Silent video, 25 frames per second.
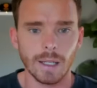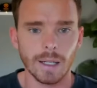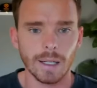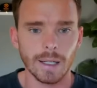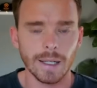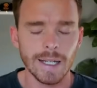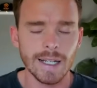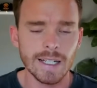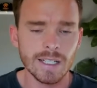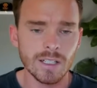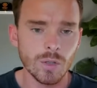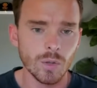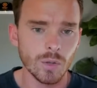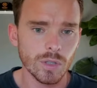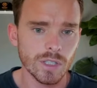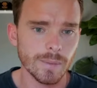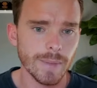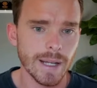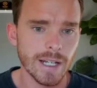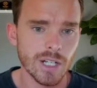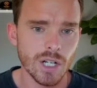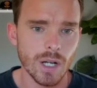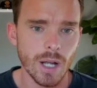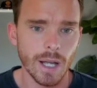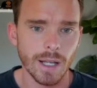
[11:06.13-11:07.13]
Here's an
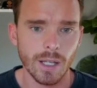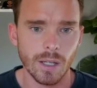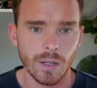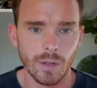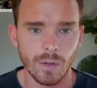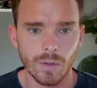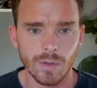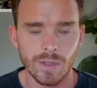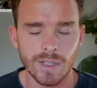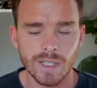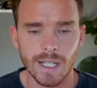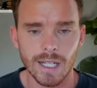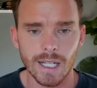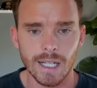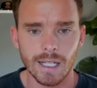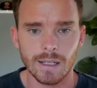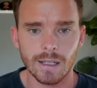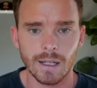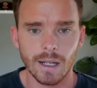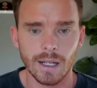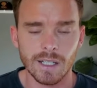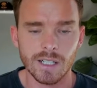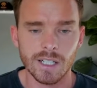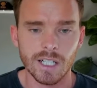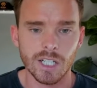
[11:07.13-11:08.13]
automation I use
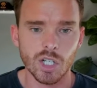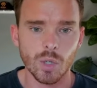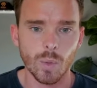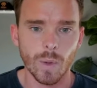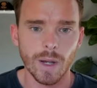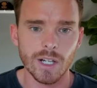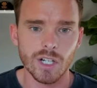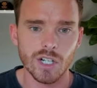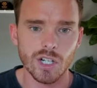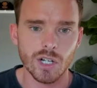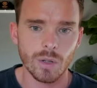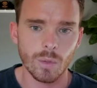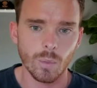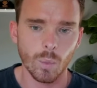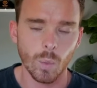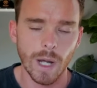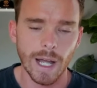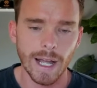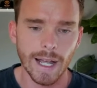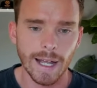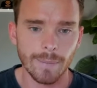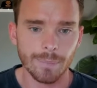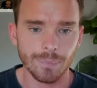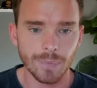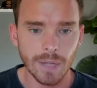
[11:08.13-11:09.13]
in a situation
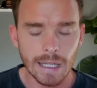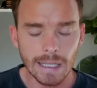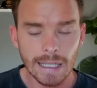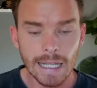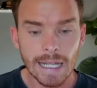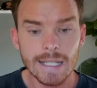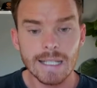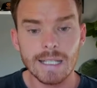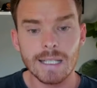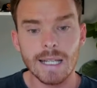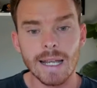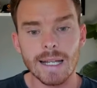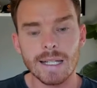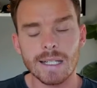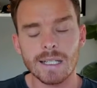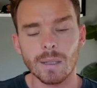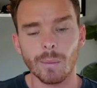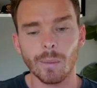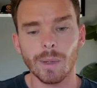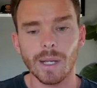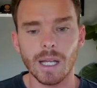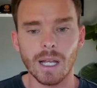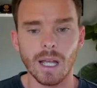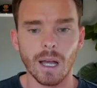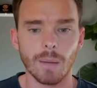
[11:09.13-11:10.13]
where, let's say
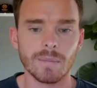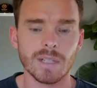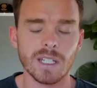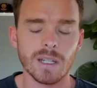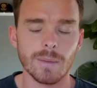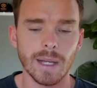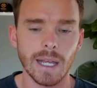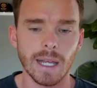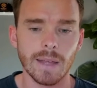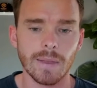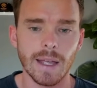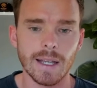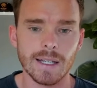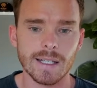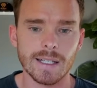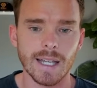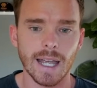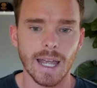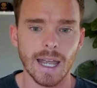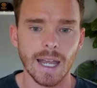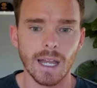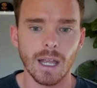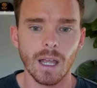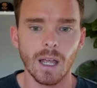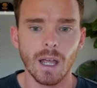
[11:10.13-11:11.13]
somebody comes to me and they
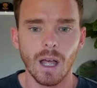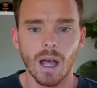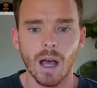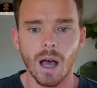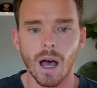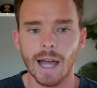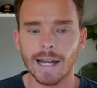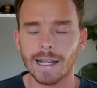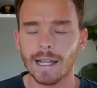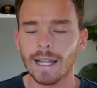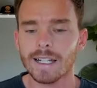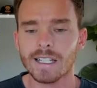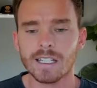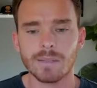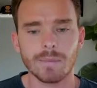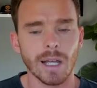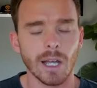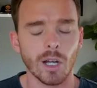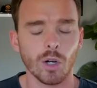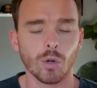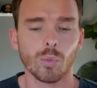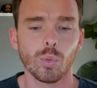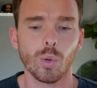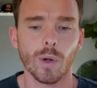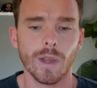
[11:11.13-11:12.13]
say, I'd like some
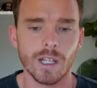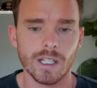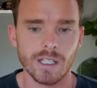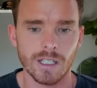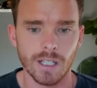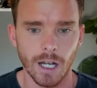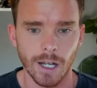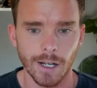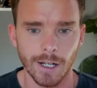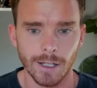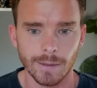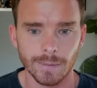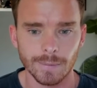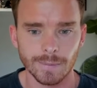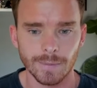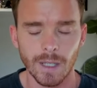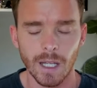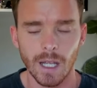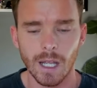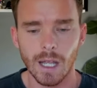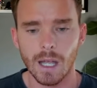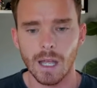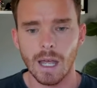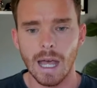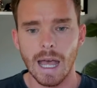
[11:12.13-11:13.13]
help with Asana.
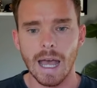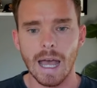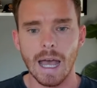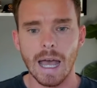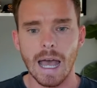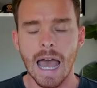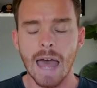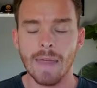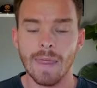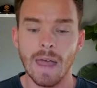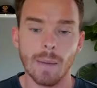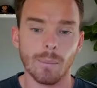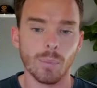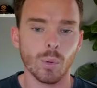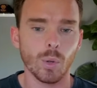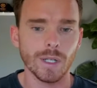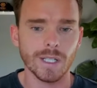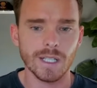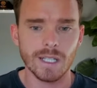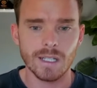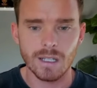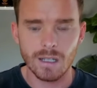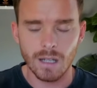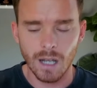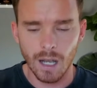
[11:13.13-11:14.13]
At that
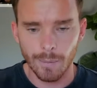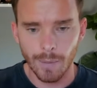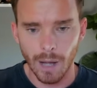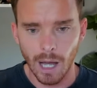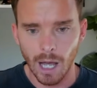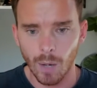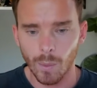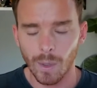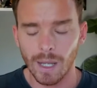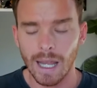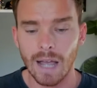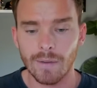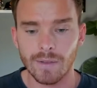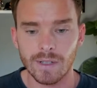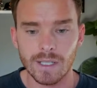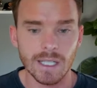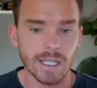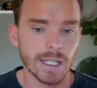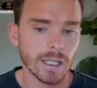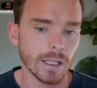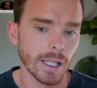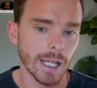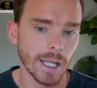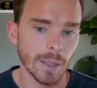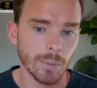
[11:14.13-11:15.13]
point in time, I will have a
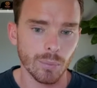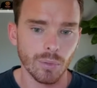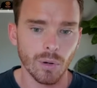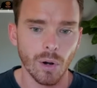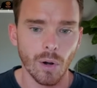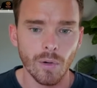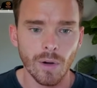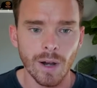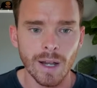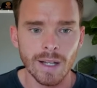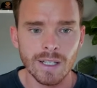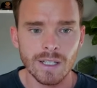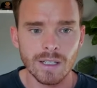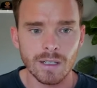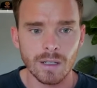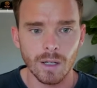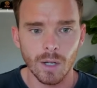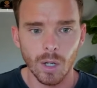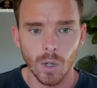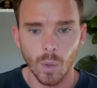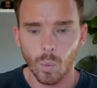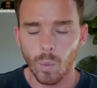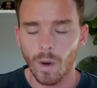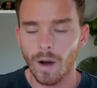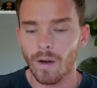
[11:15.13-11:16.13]
deal in progress
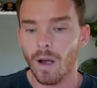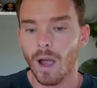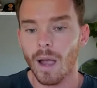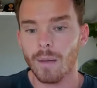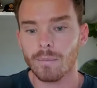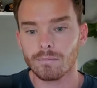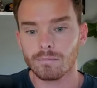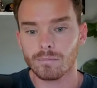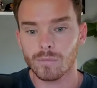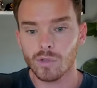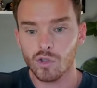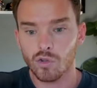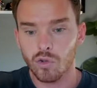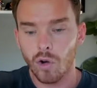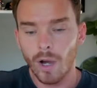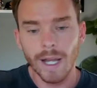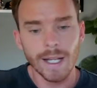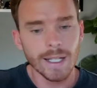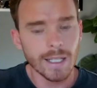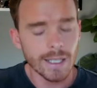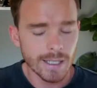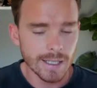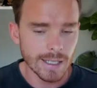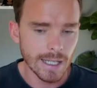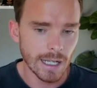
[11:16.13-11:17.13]
where I'm
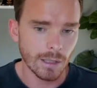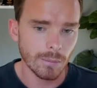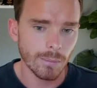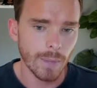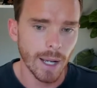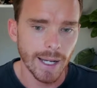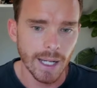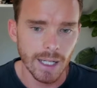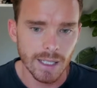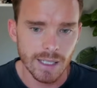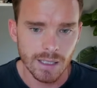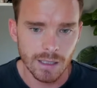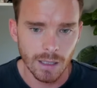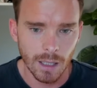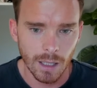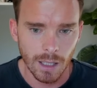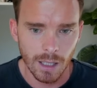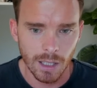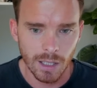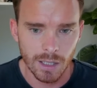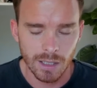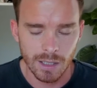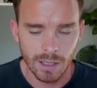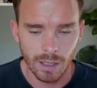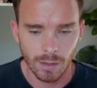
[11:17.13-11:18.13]
trying to sell my
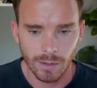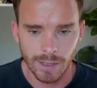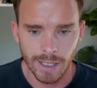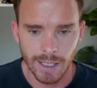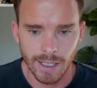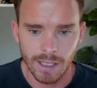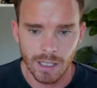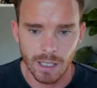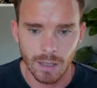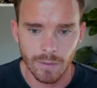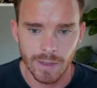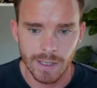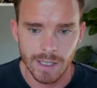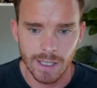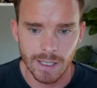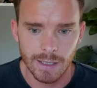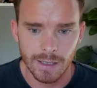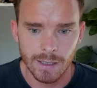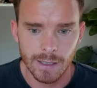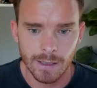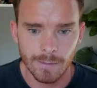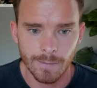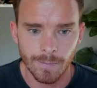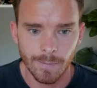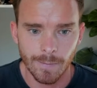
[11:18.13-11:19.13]
Asana consulting
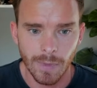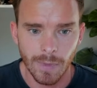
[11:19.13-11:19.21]
services.